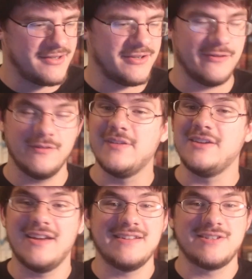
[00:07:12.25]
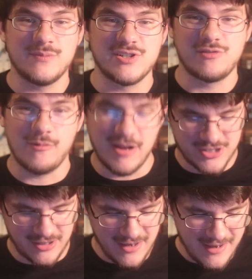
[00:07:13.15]
So thank you guys so much for
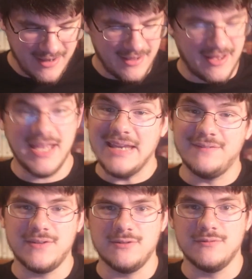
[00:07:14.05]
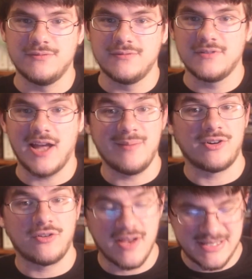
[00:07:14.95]
watching. If you've come
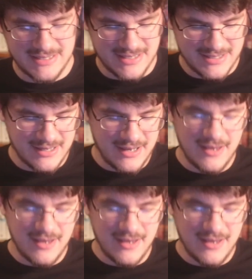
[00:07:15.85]
across this